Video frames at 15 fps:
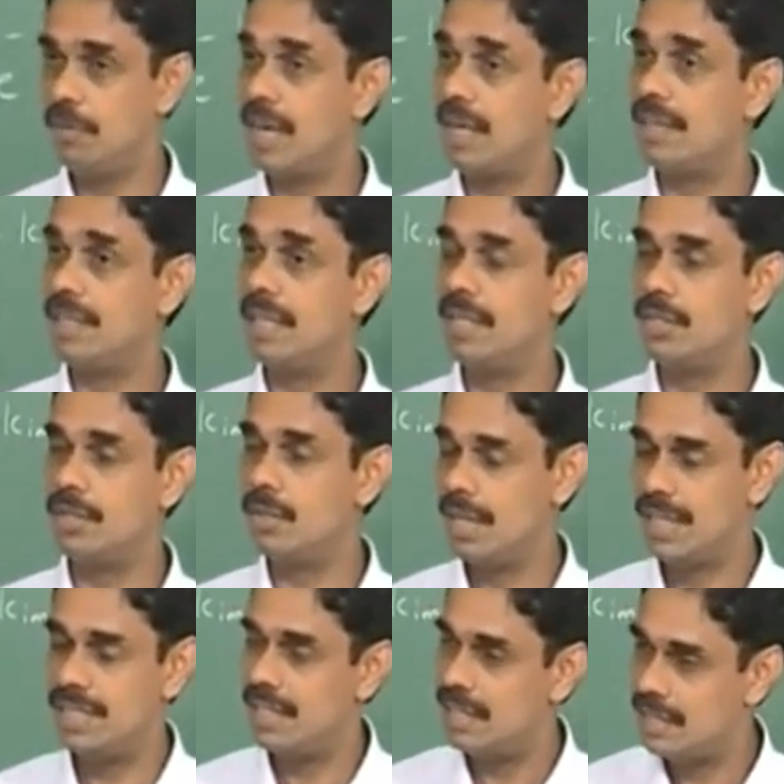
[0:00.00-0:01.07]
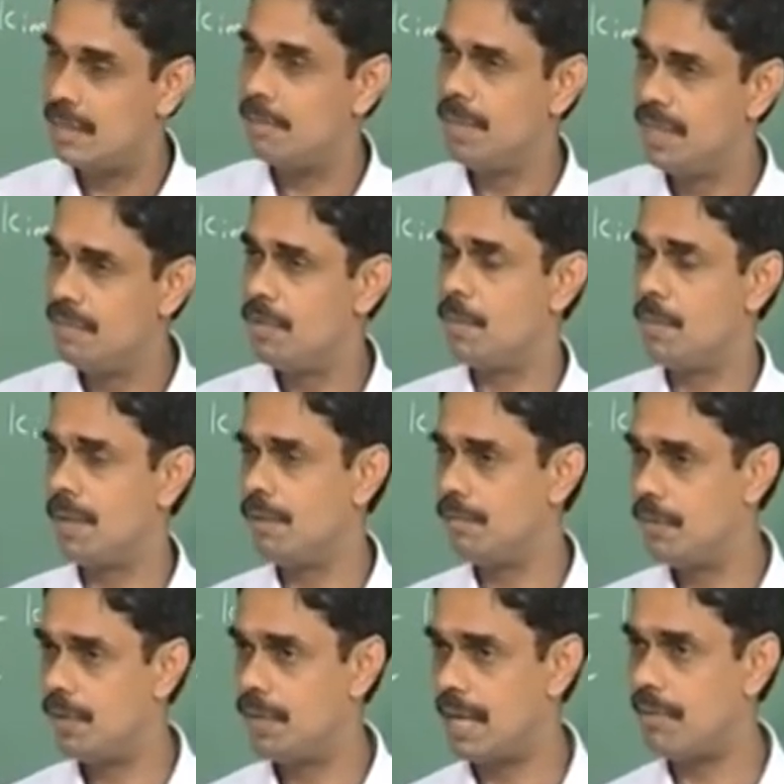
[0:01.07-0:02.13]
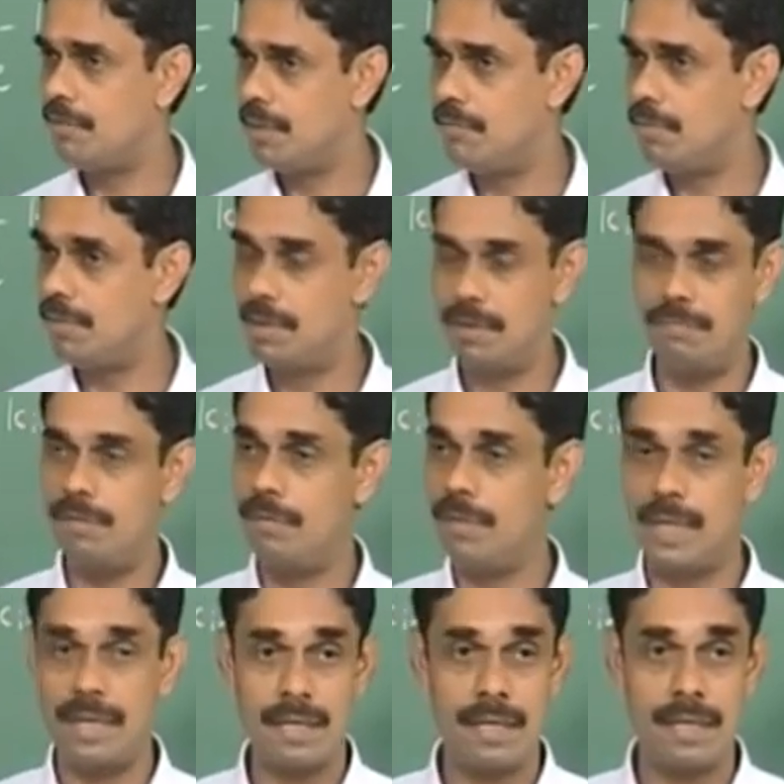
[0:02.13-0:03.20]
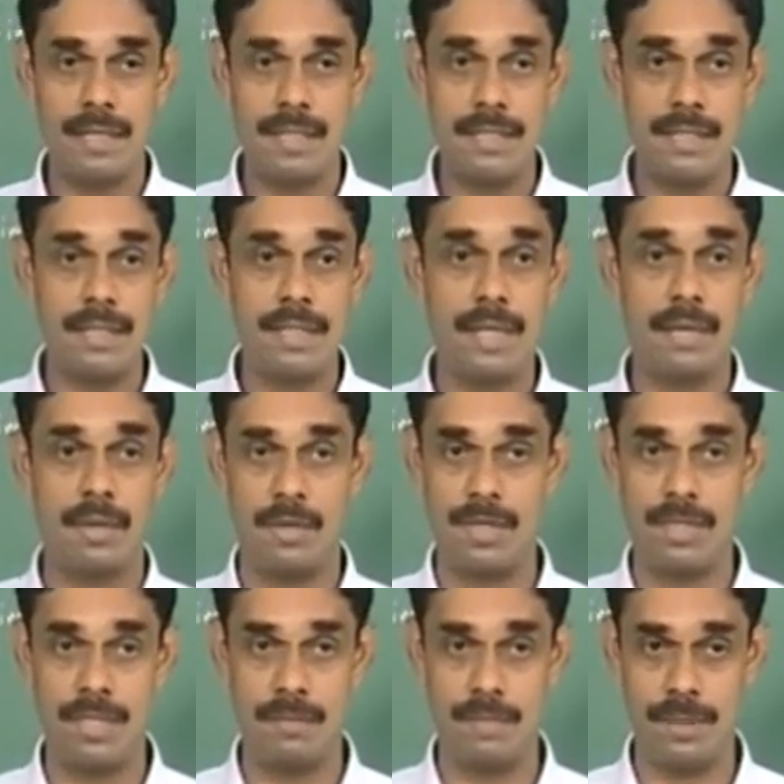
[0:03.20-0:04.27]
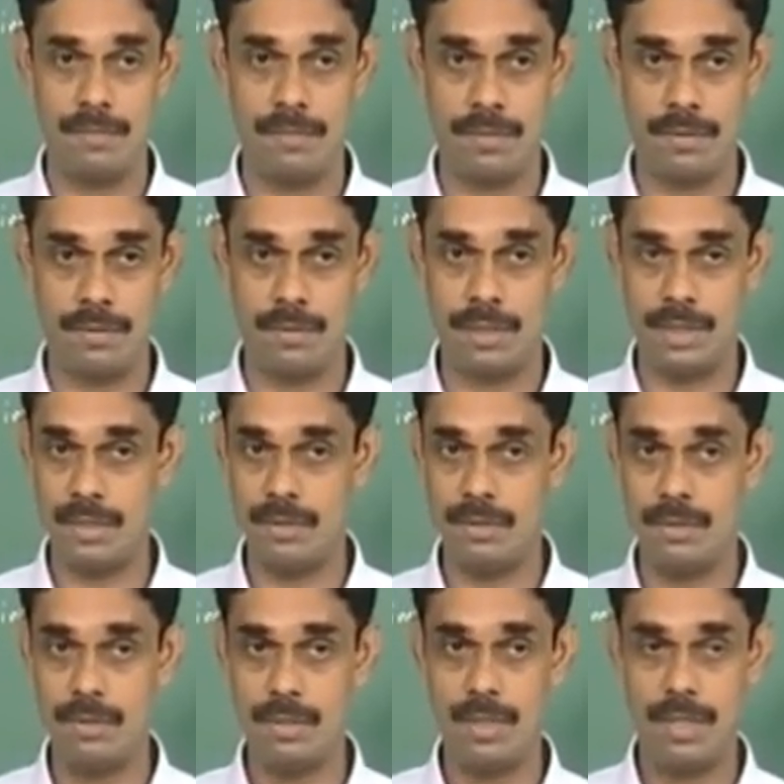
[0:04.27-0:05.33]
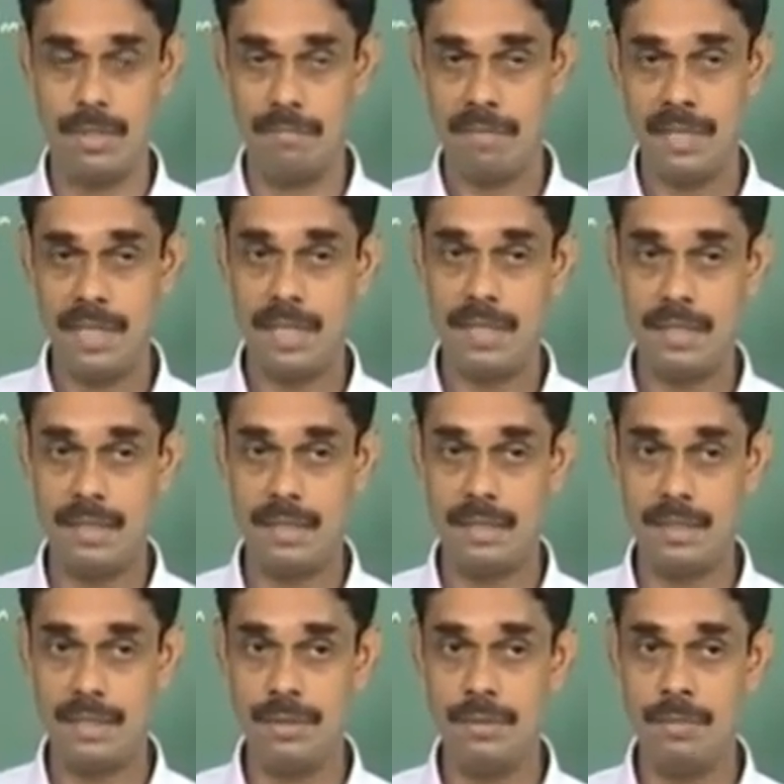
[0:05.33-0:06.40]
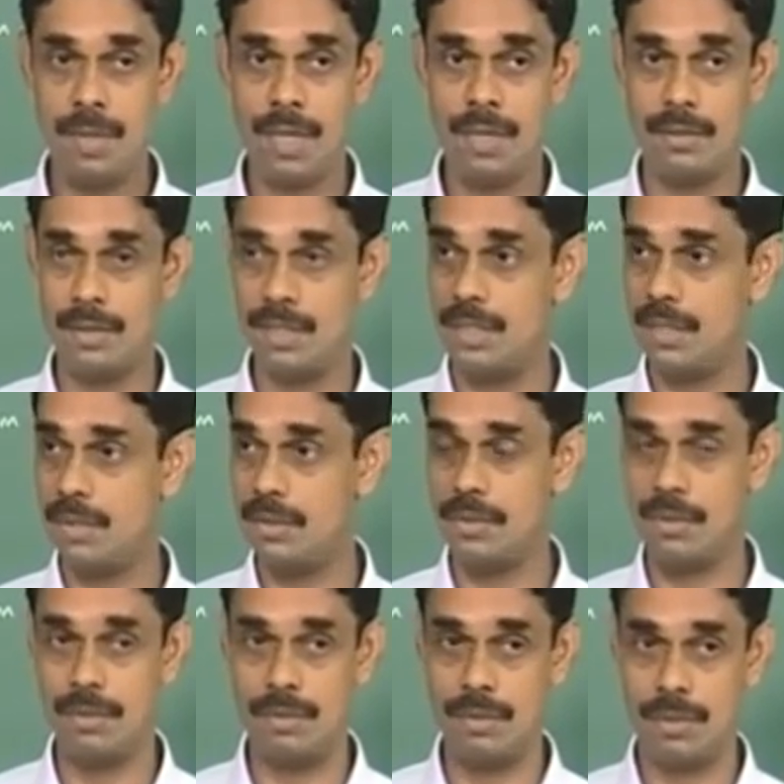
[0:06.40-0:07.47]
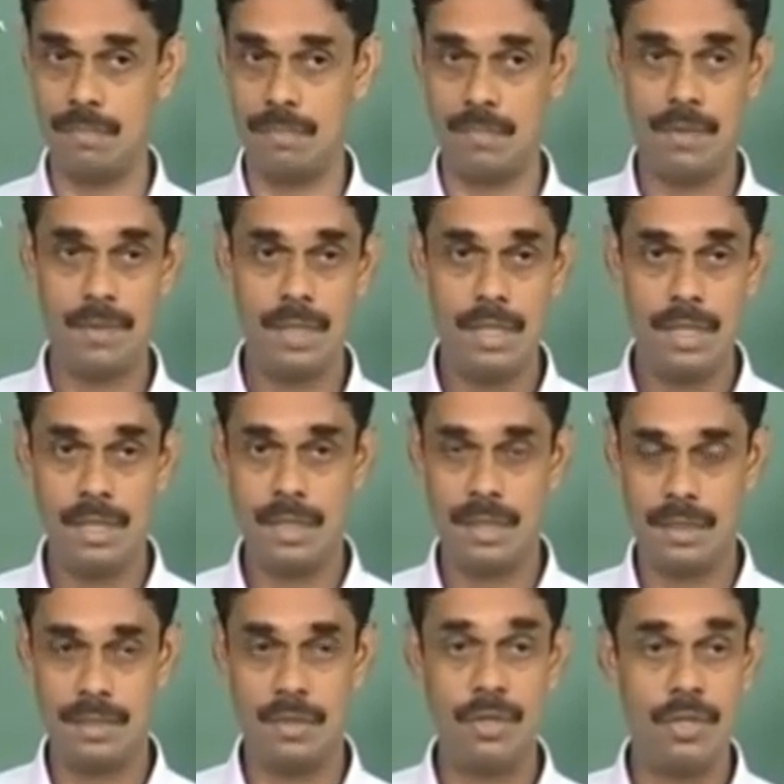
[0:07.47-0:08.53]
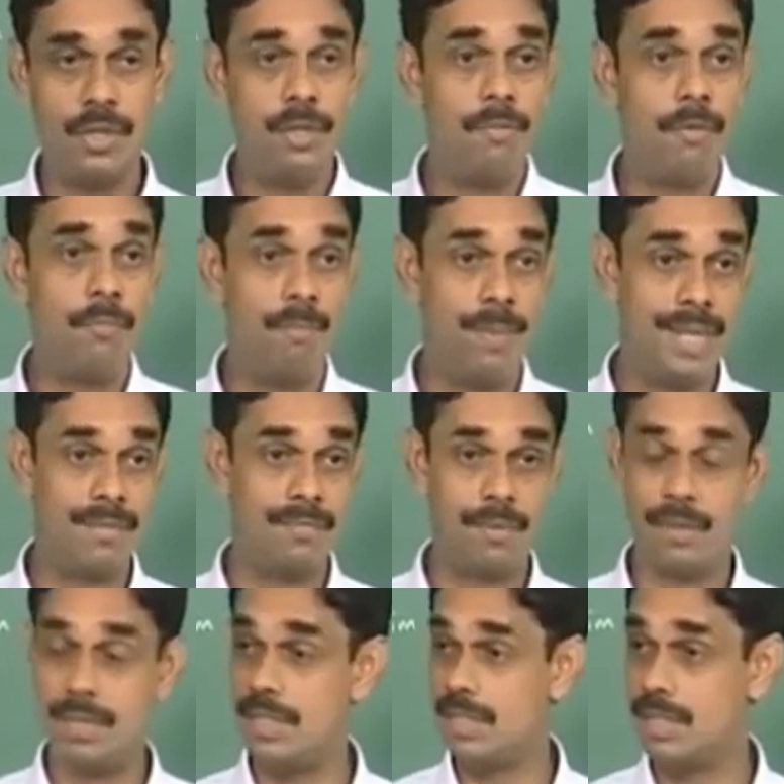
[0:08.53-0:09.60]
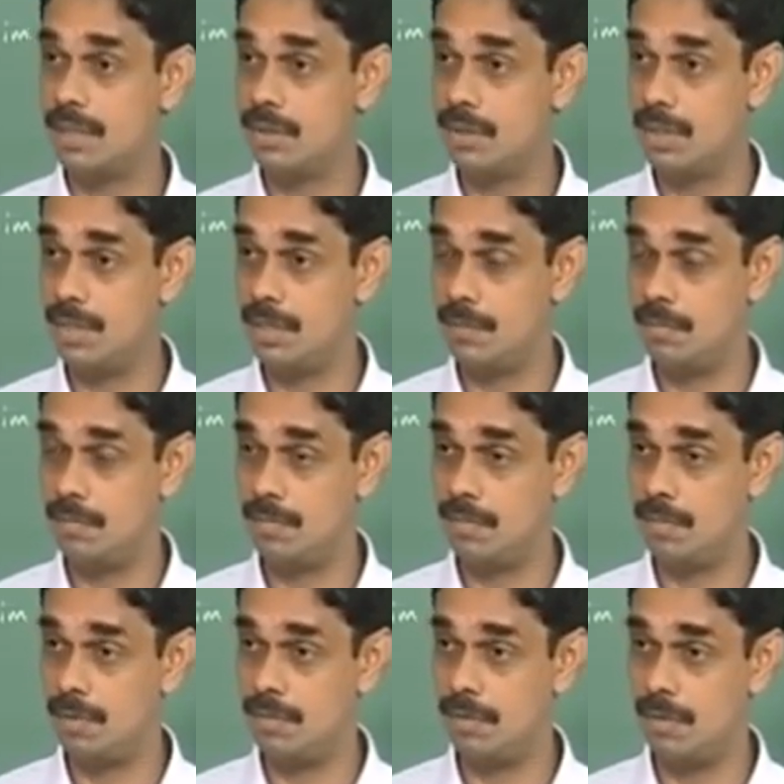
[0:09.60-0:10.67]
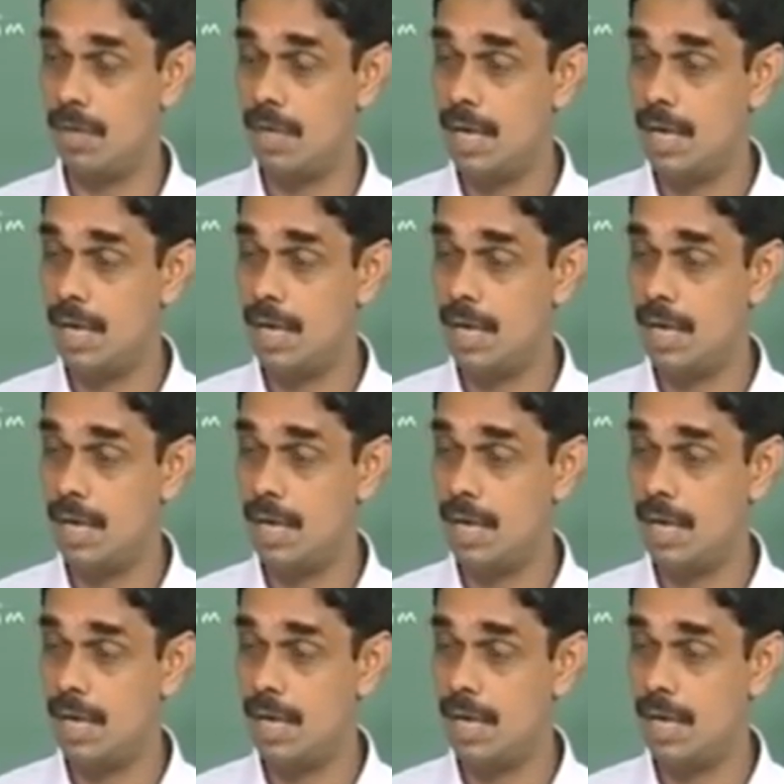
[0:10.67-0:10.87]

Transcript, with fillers: we are so let us say there is a mean flow but if you travel we are considering a constant mean flow. So, there is no variation in u bar or there is no um, uh, non-uniform base flow it is just a constant base flow